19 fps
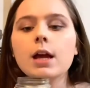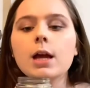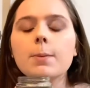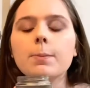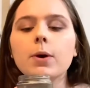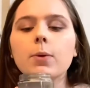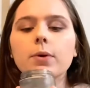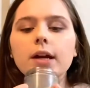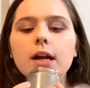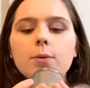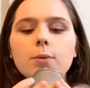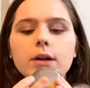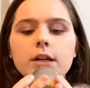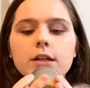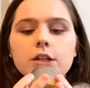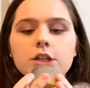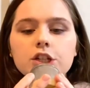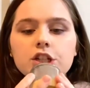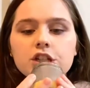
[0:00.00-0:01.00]
But what I
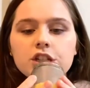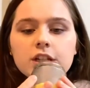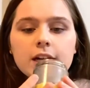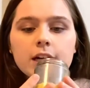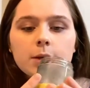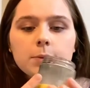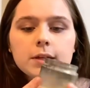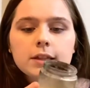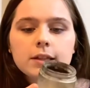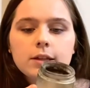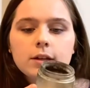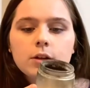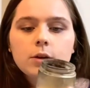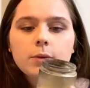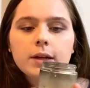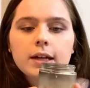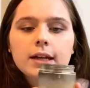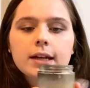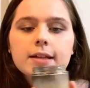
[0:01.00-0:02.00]
wanted to share with you
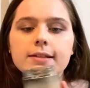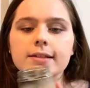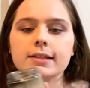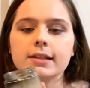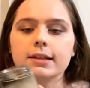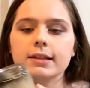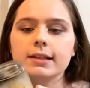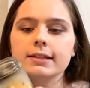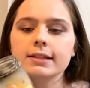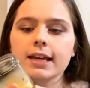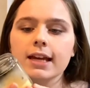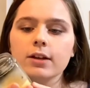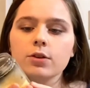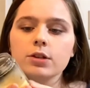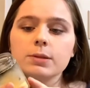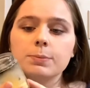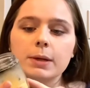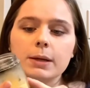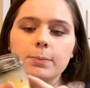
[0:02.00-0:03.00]
is this
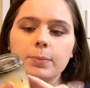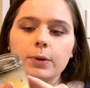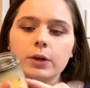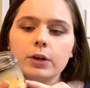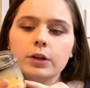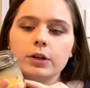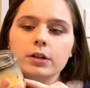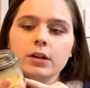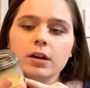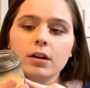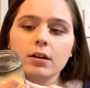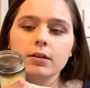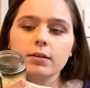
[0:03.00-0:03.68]
candle's been burned